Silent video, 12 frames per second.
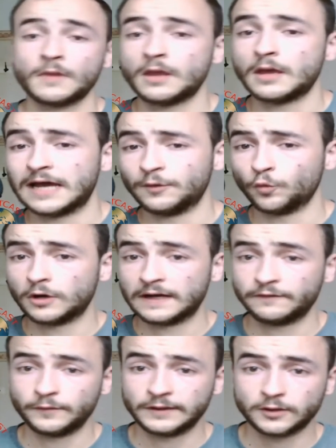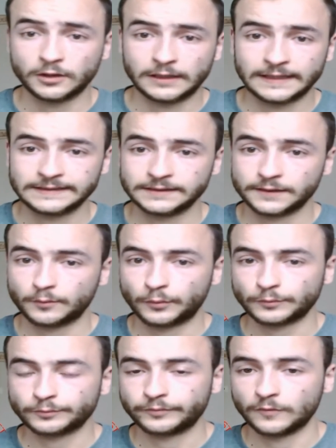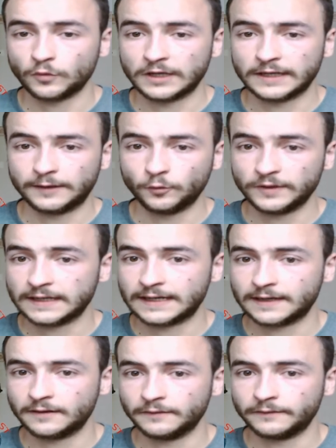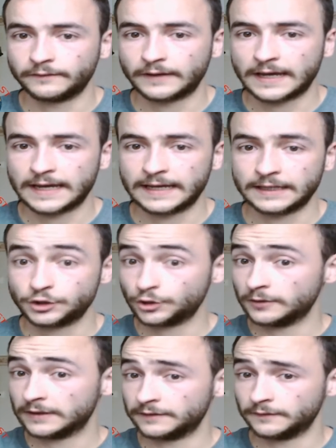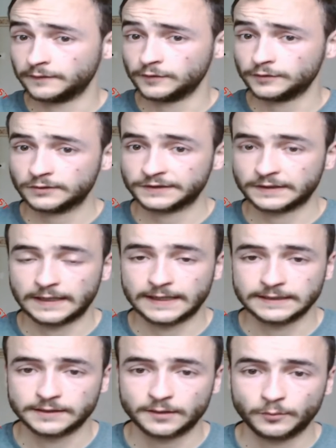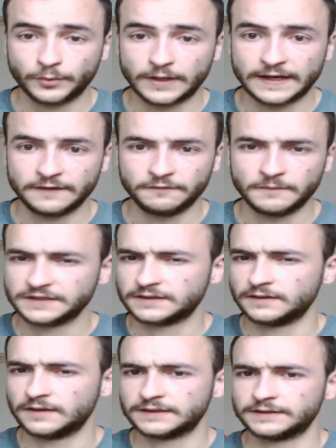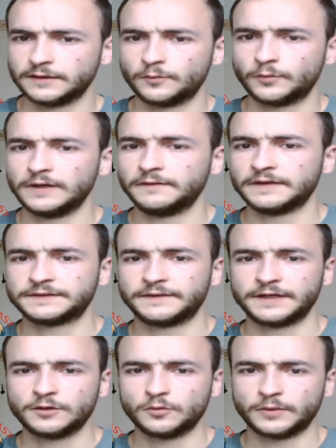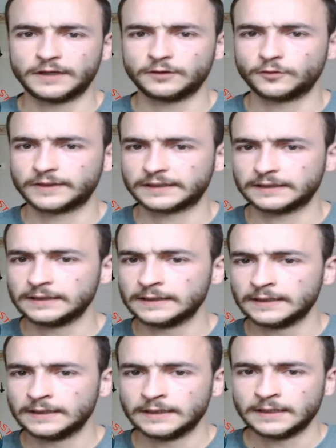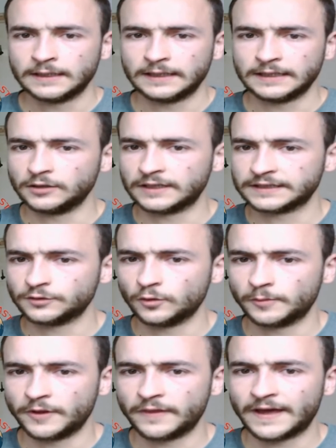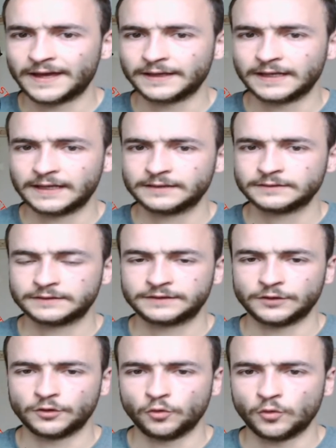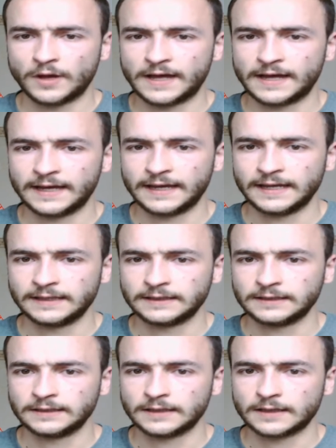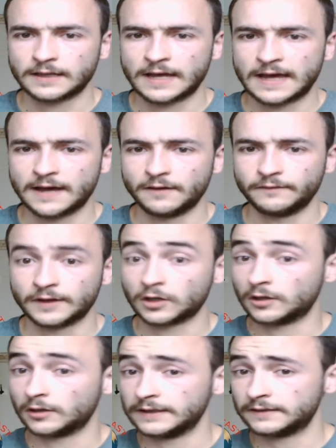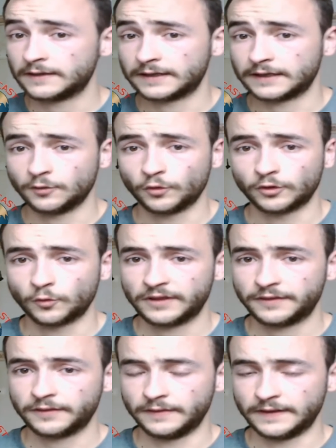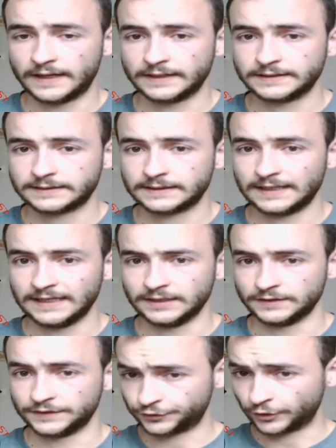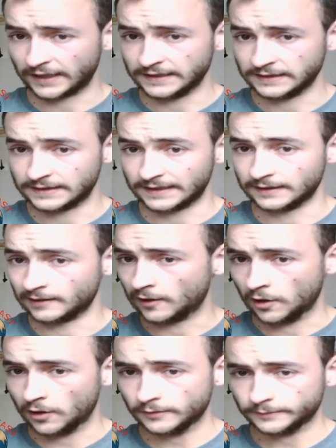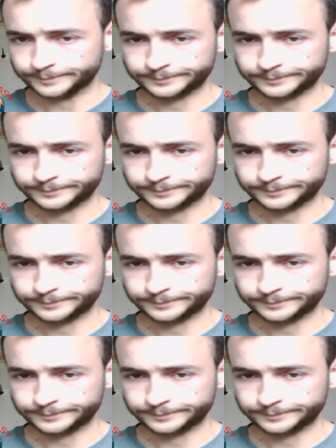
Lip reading: And what have we got lined up? Well, we have 2 interviews lined up. I've mentioned this in a previous video, but I'll quickly let you guys know about that again. So I have a colleague that I work with that is trained in law,